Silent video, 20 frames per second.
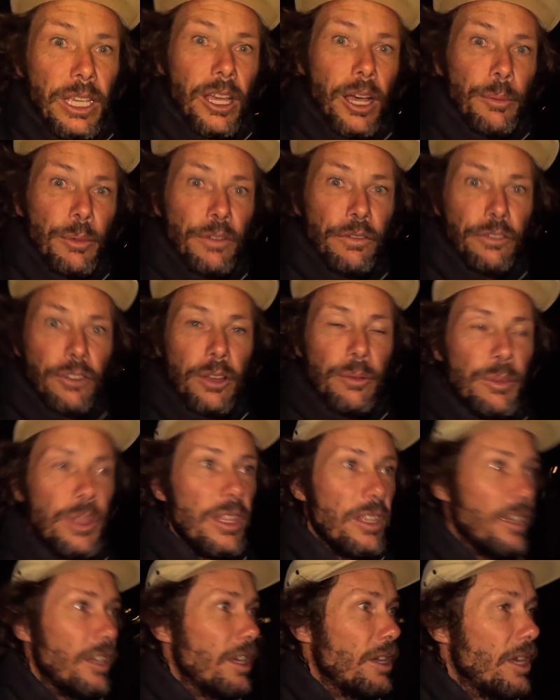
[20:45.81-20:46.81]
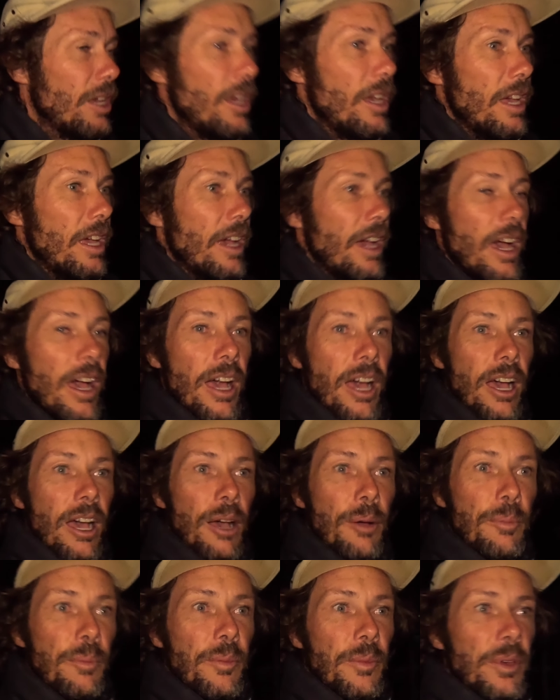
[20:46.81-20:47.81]
coming from
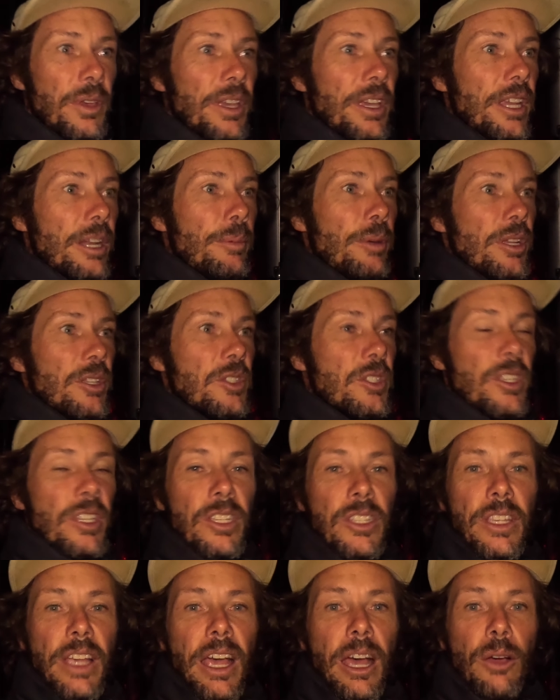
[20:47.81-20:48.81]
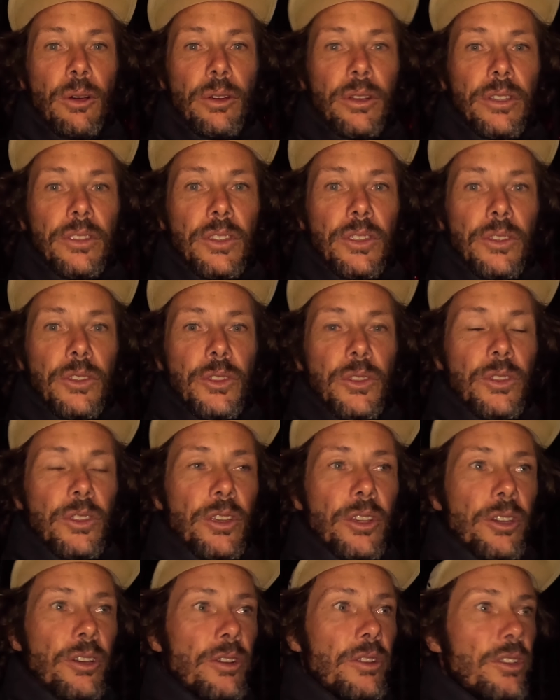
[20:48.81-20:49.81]
um, in about six hours
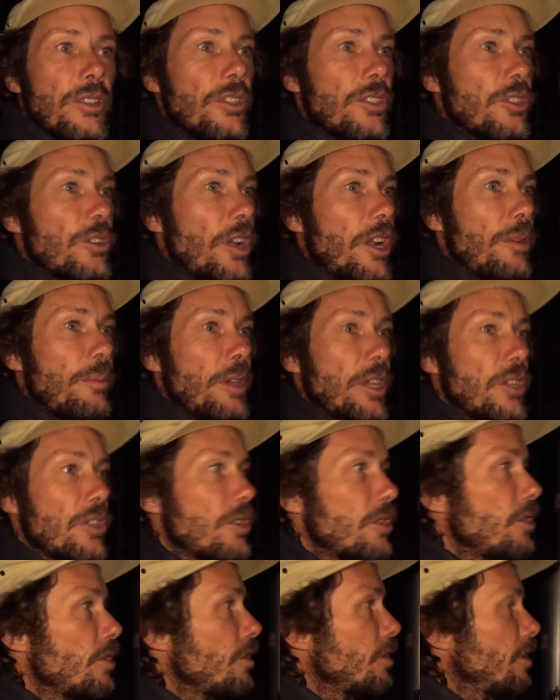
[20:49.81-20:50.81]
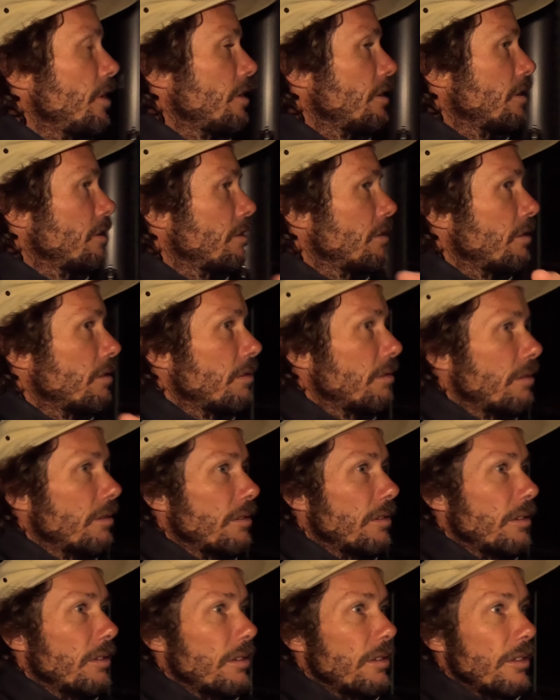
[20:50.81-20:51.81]
so just trying to make sure that
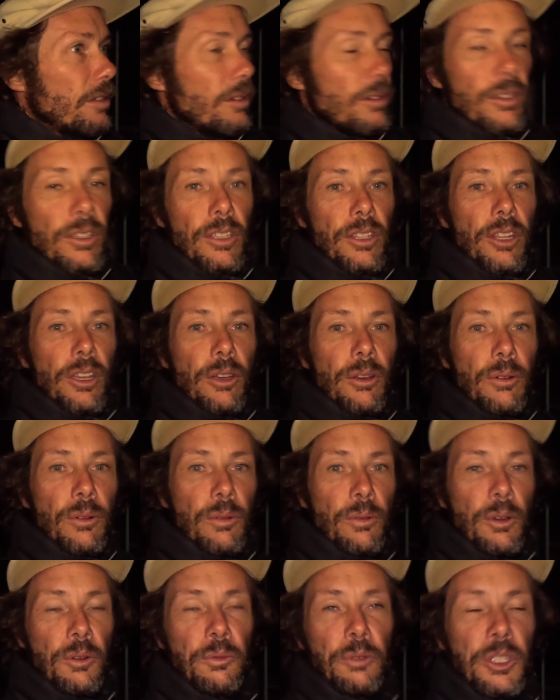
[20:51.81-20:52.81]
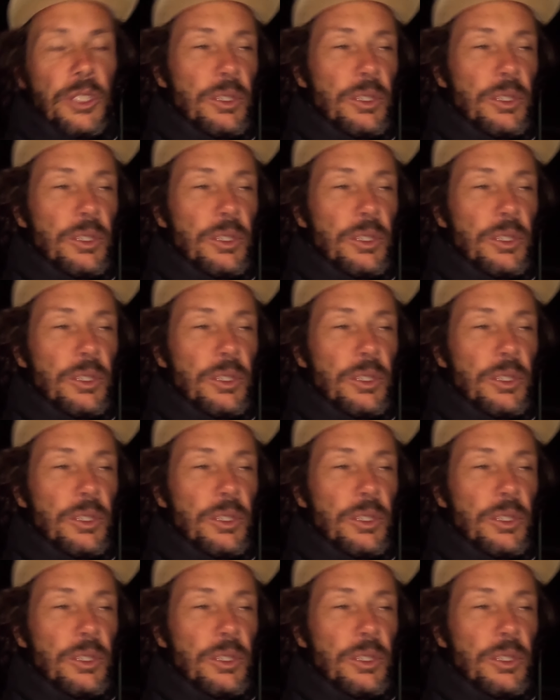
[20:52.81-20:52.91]
you know when we